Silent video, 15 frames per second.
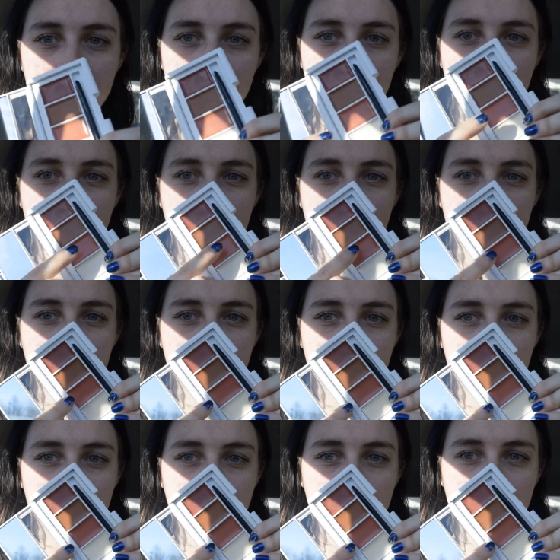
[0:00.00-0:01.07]
And then
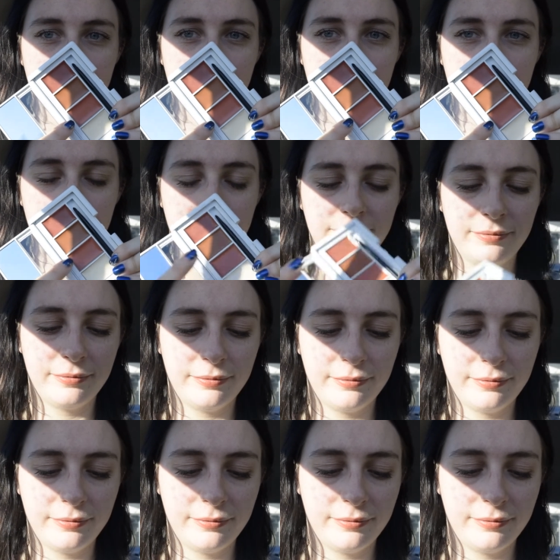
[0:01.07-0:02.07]
I did try the lighter